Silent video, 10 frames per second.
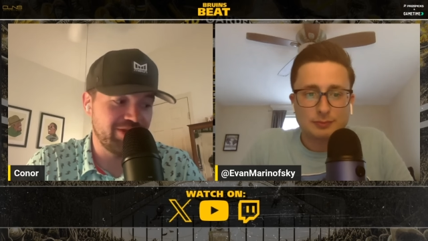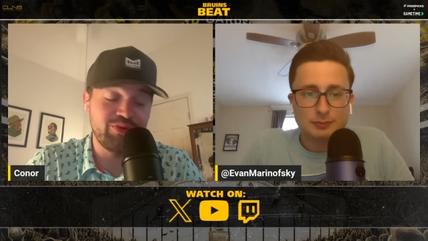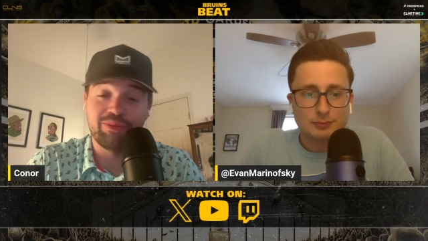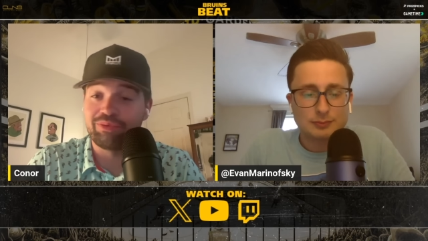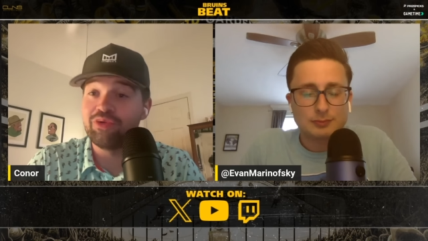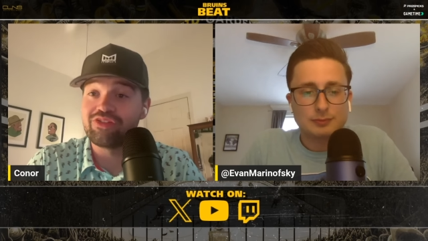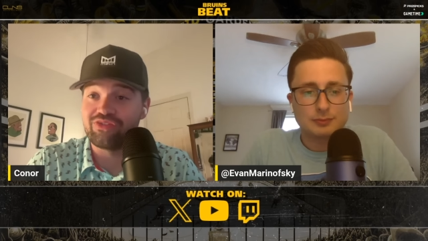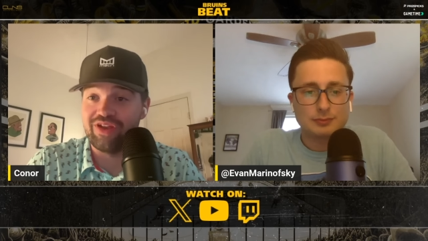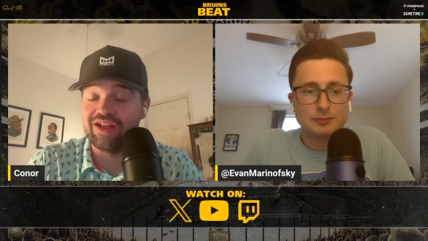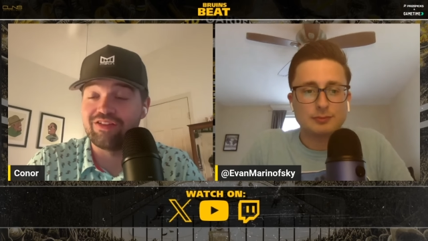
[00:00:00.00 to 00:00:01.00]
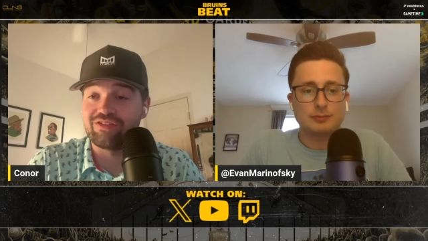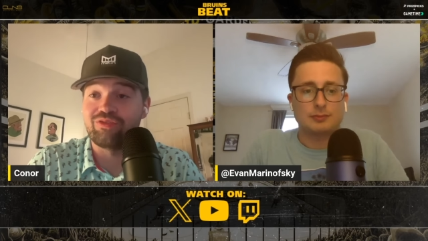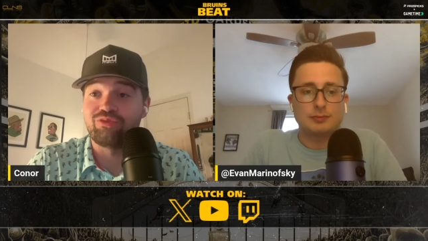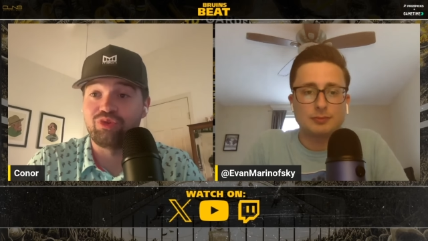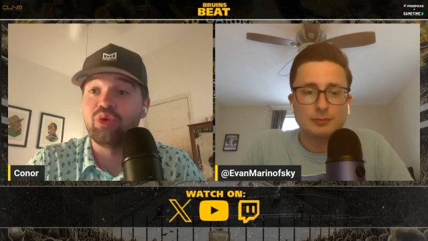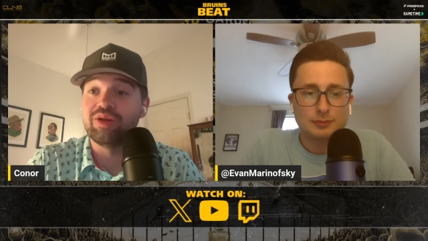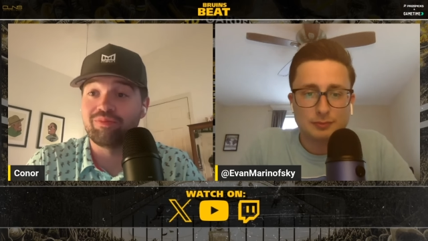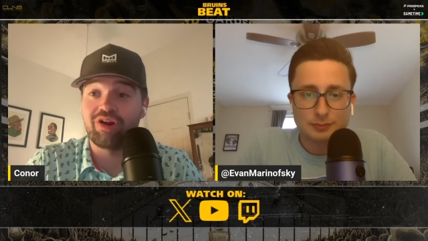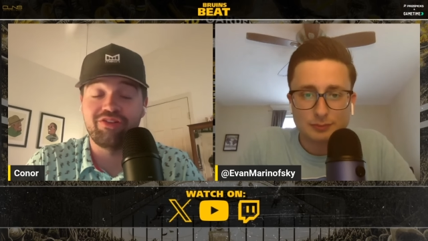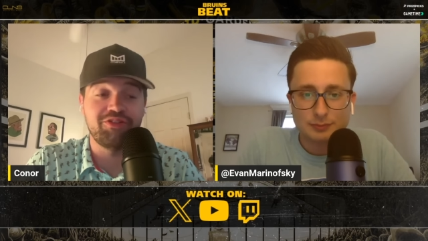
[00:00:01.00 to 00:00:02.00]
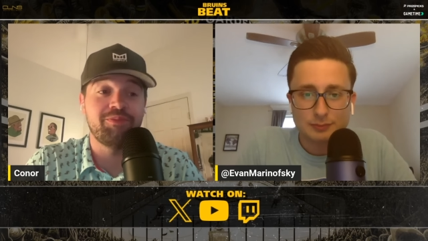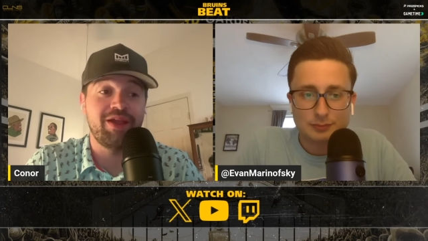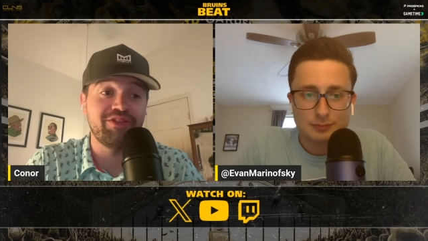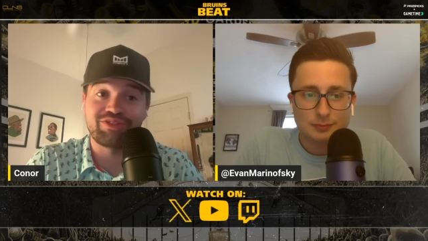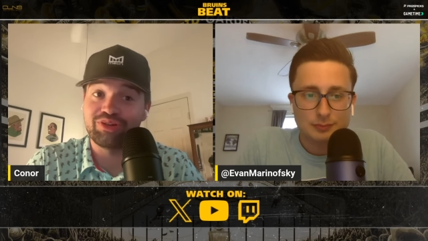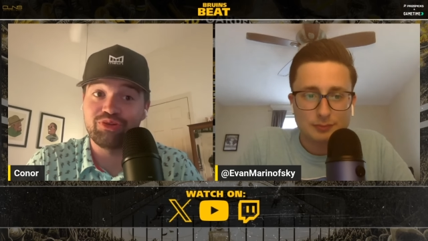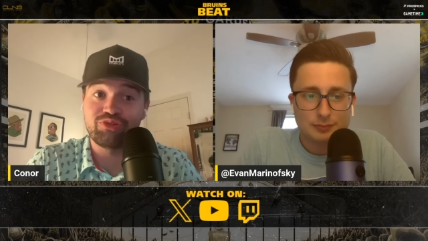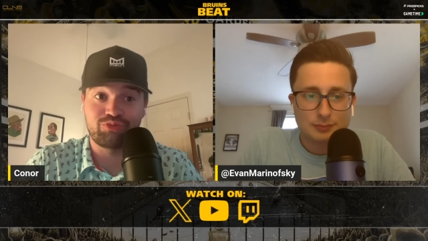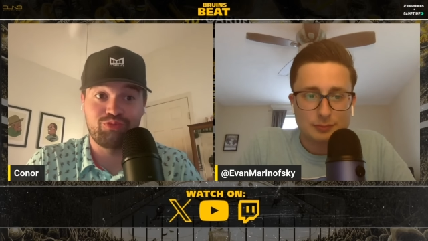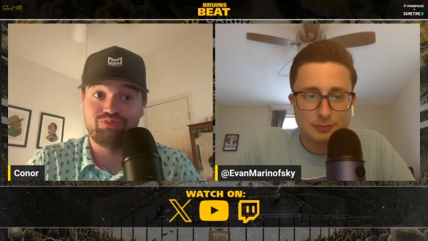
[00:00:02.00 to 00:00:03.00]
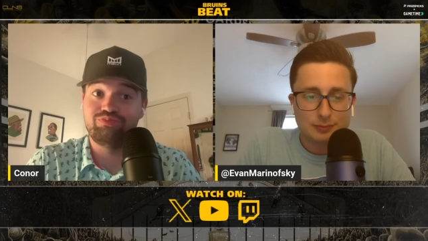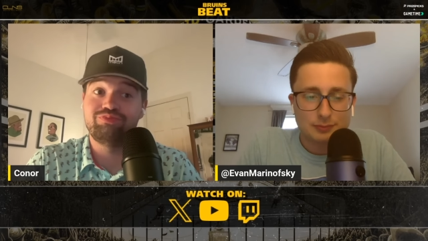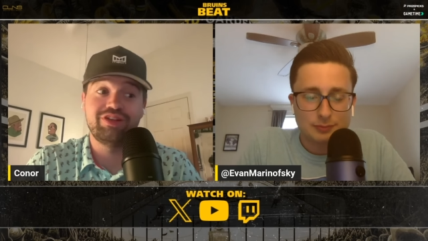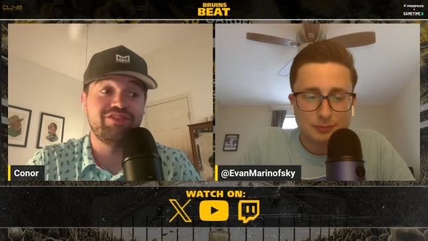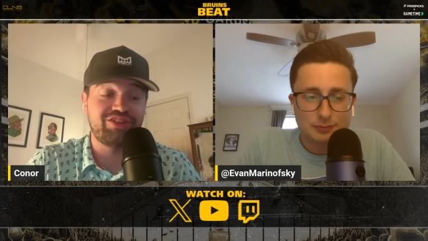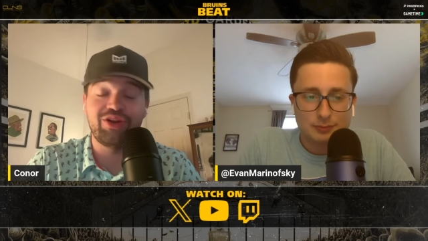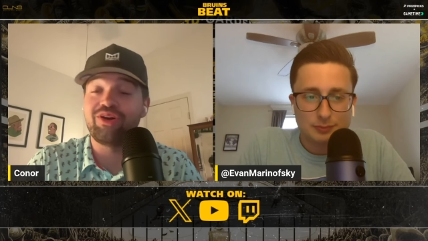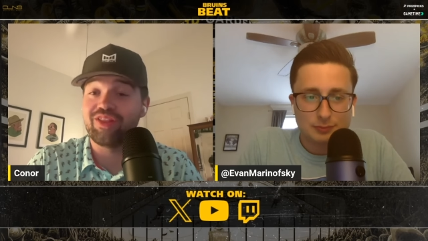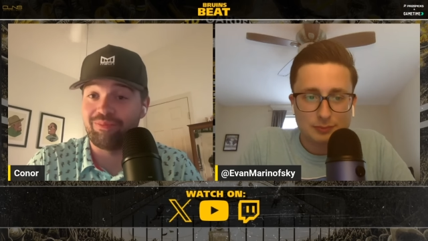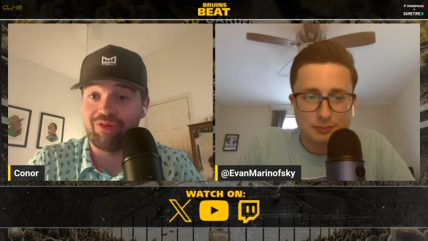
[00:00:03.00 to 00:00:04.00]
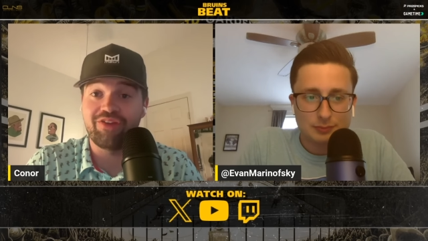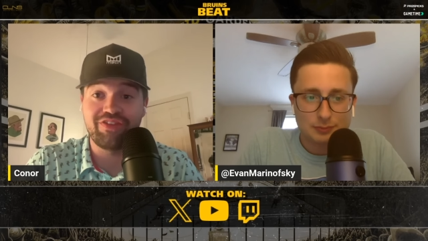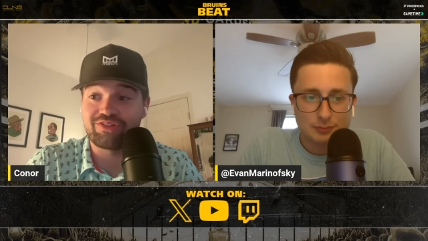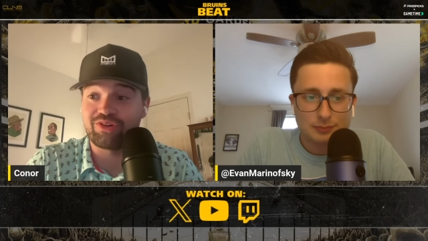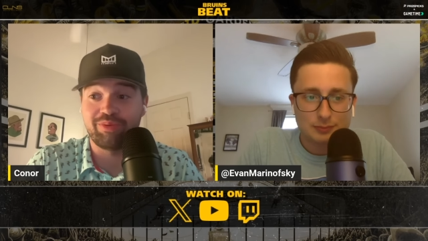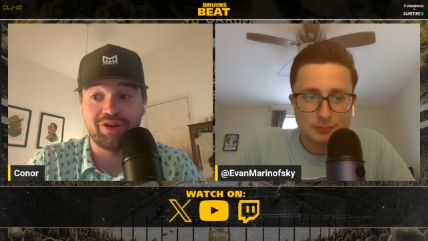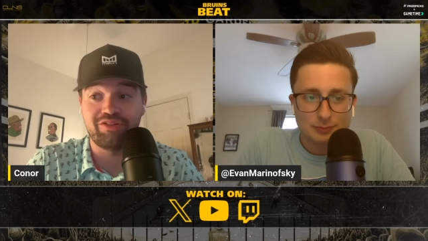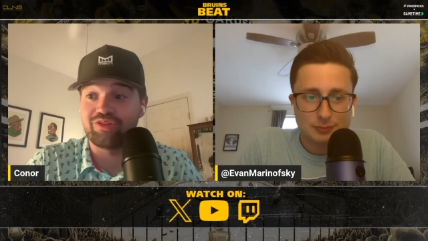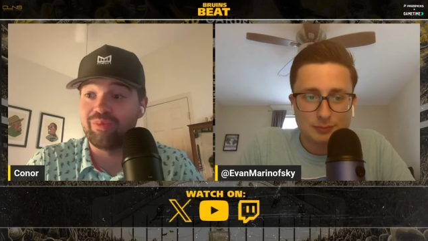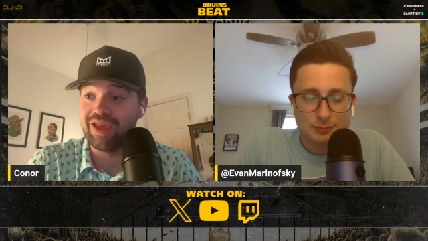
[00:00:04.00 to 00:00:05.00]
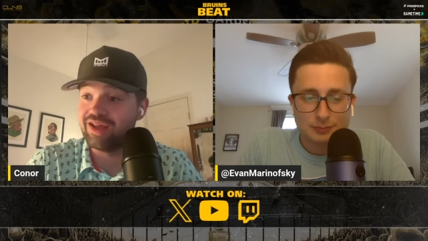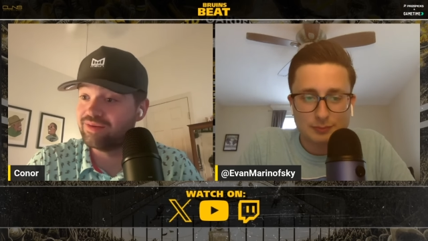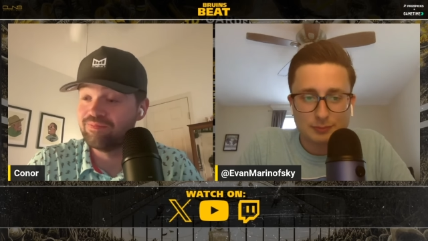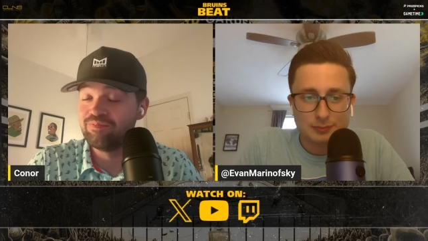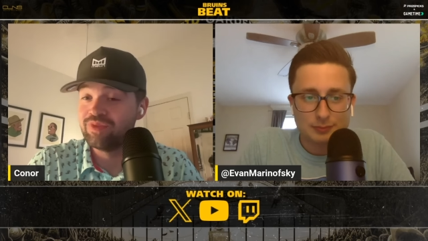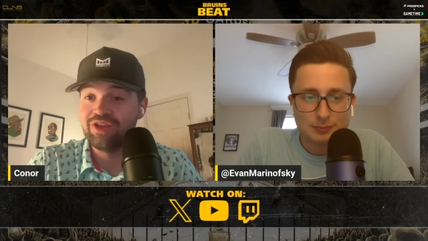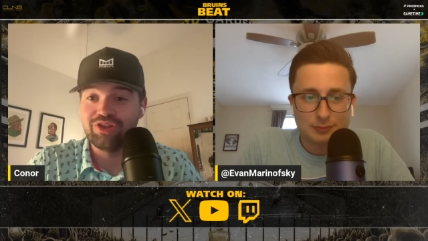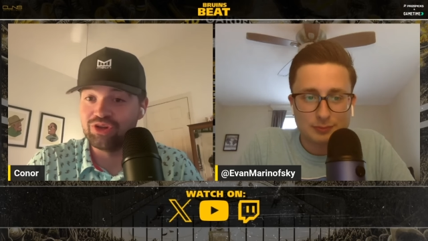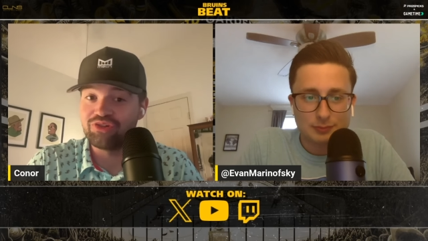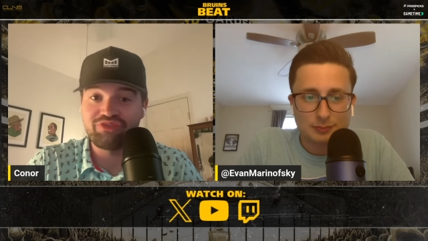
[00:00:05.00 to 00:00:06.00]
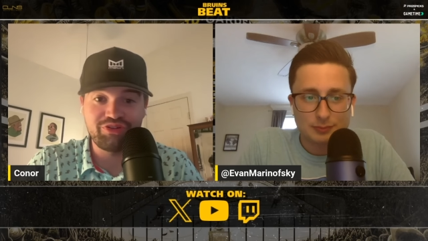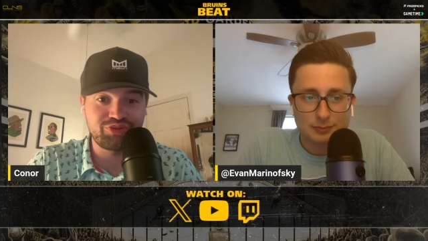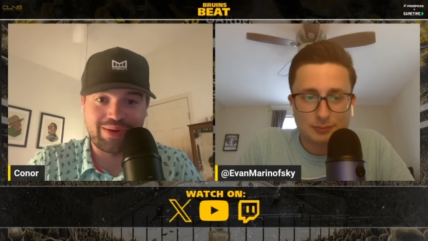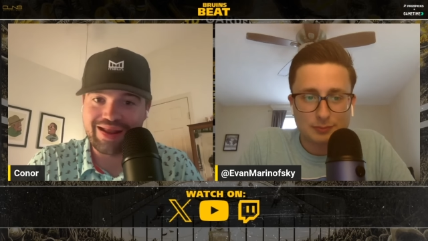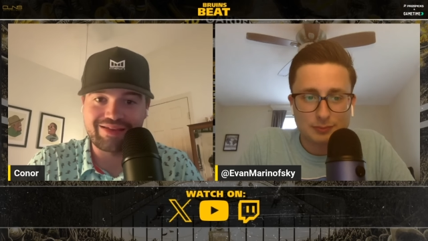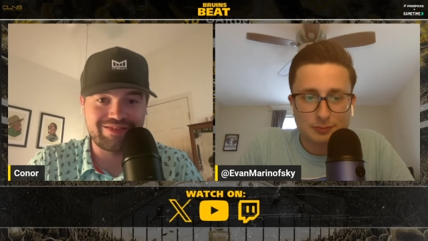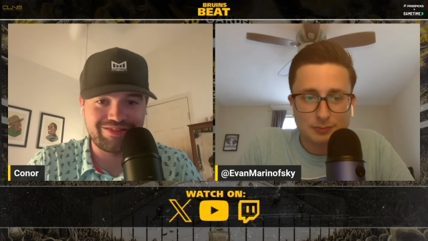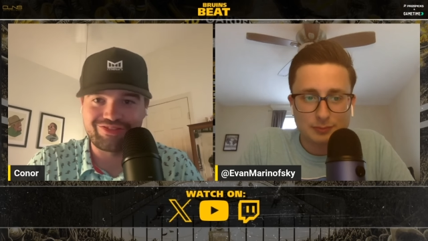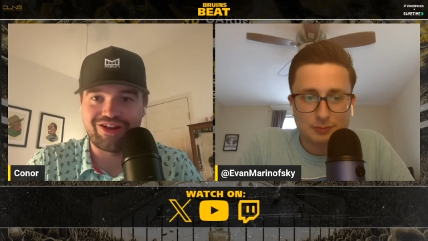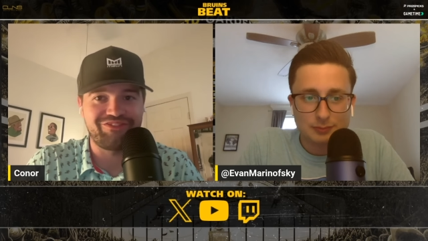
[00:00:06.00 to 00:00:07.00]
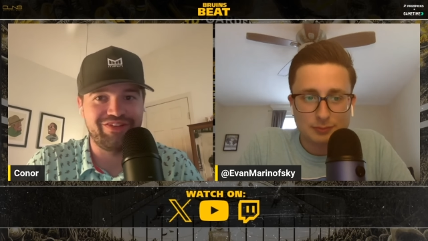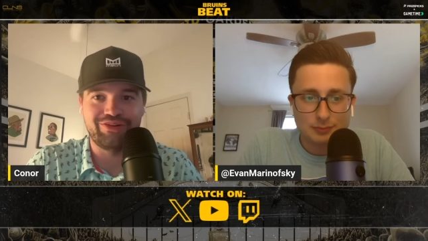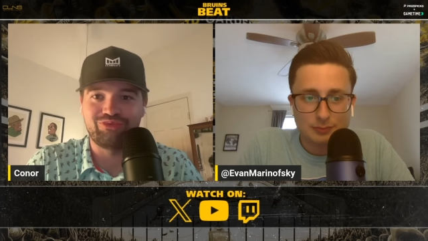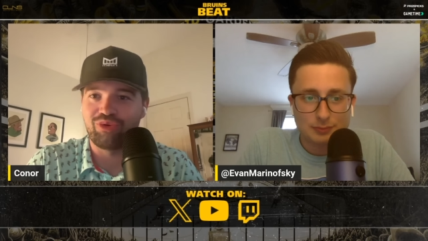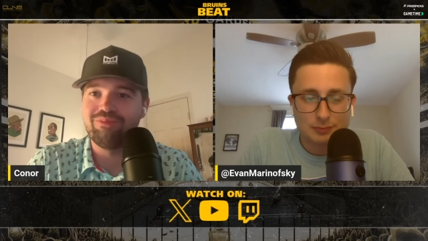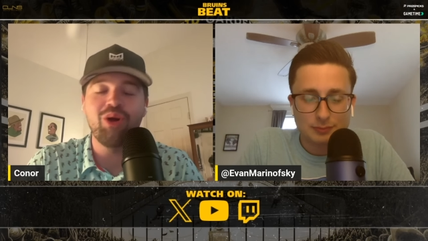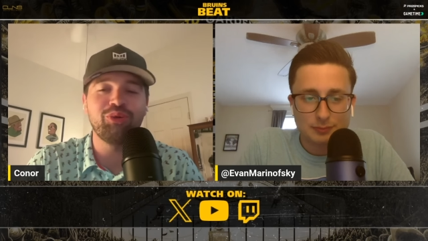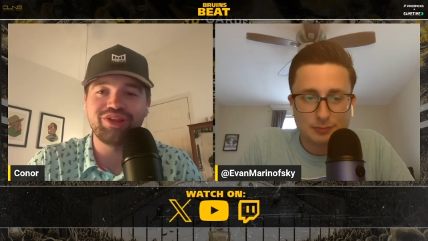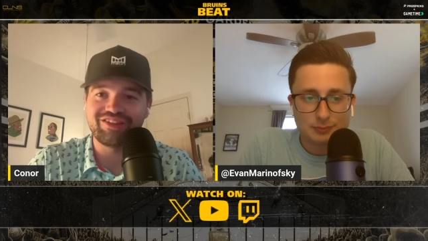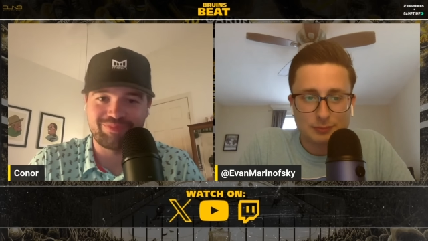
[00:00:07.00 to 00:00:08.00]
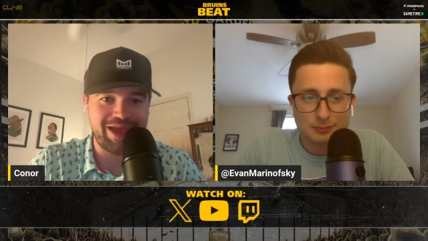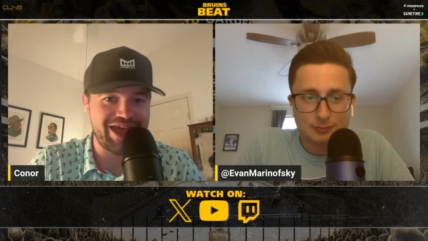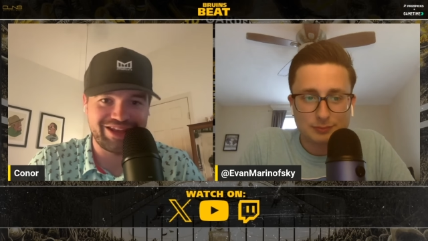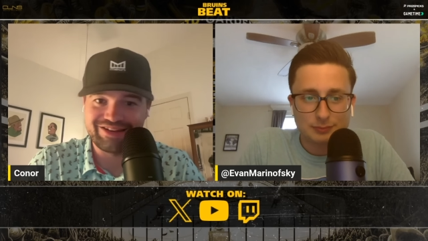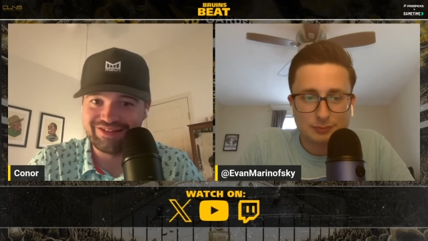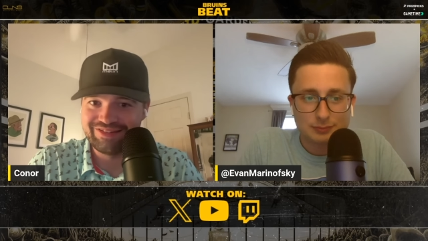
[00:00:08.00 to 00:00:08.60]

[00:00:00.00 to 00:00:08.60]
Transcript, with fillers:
Speaker 1: Tell you what, Bruins fans rooting probably for the Panthers to lose, considering their playoff history, but also, man, your first round exit does not feel remotely as bad